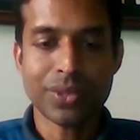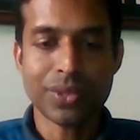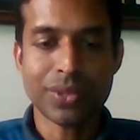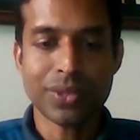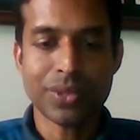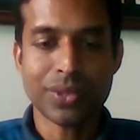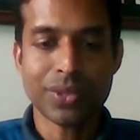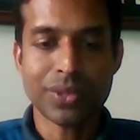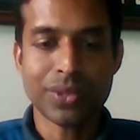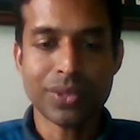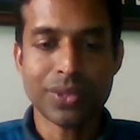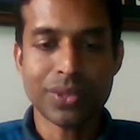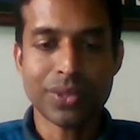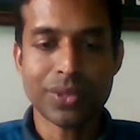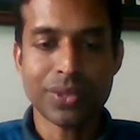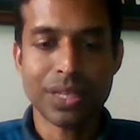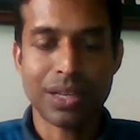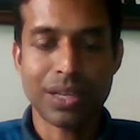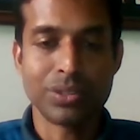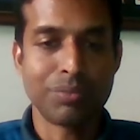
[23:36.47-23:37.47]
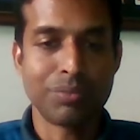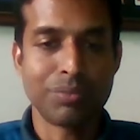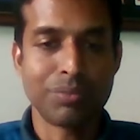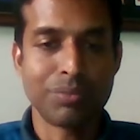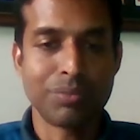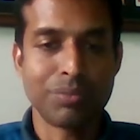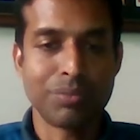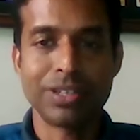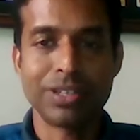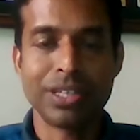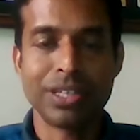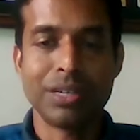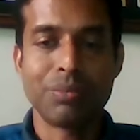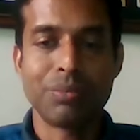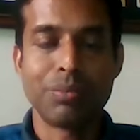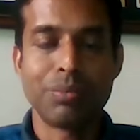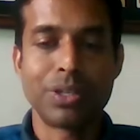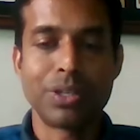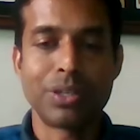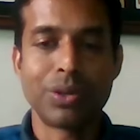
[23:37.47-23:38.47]
wouldn't say blind belief,
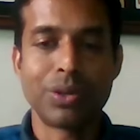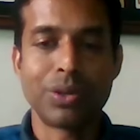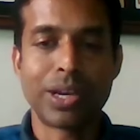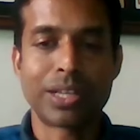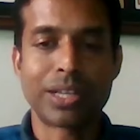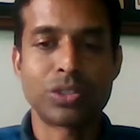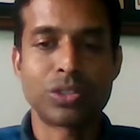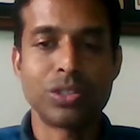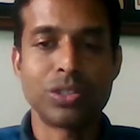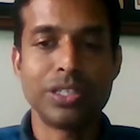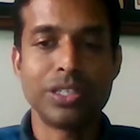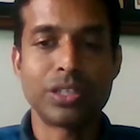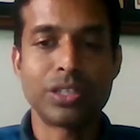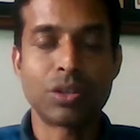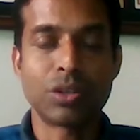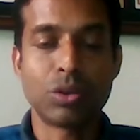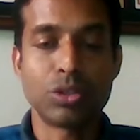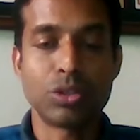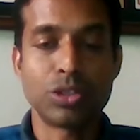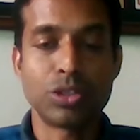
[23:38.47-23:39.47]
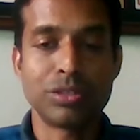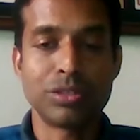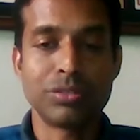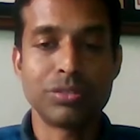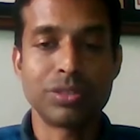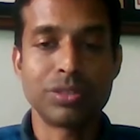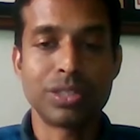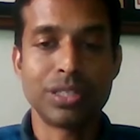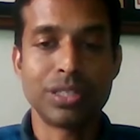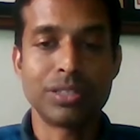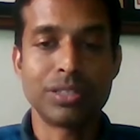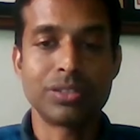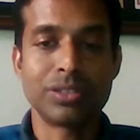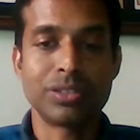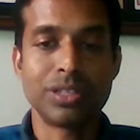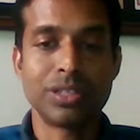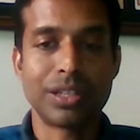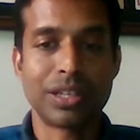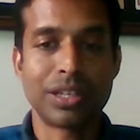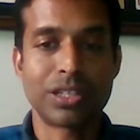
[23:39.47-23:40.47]
but to actually question things
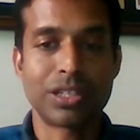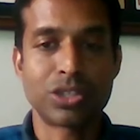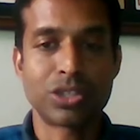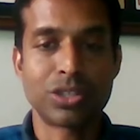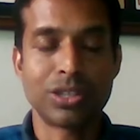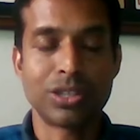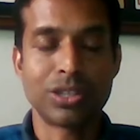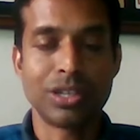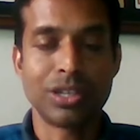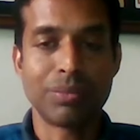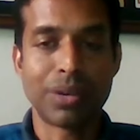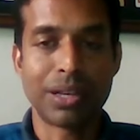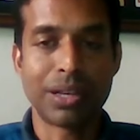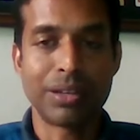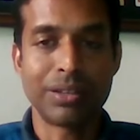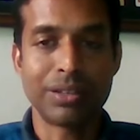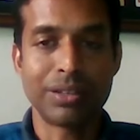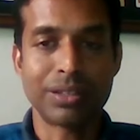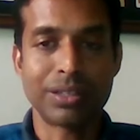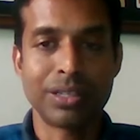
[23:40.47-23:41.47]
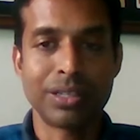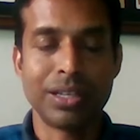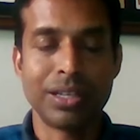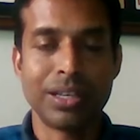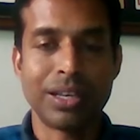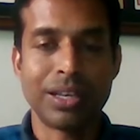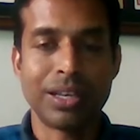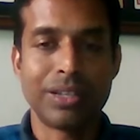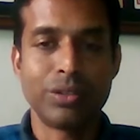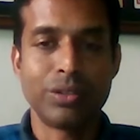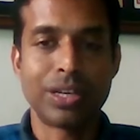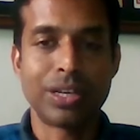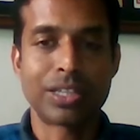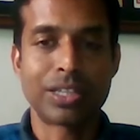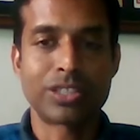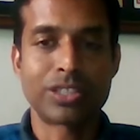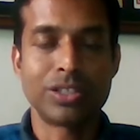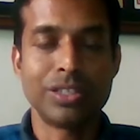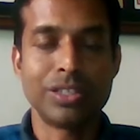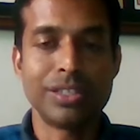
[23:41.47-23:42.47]
in a rational manner and to
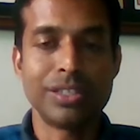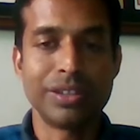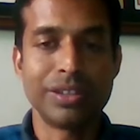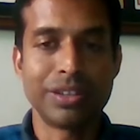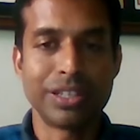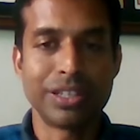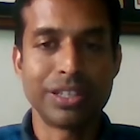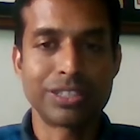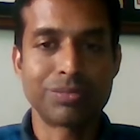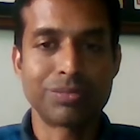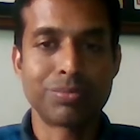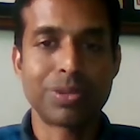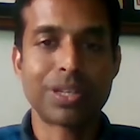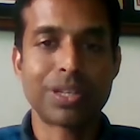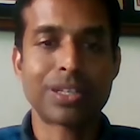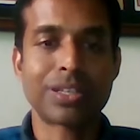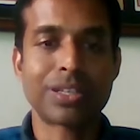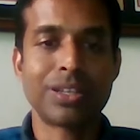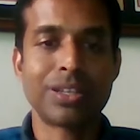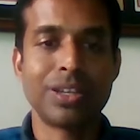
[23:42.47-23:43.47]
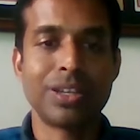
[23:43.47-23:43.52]
actually respect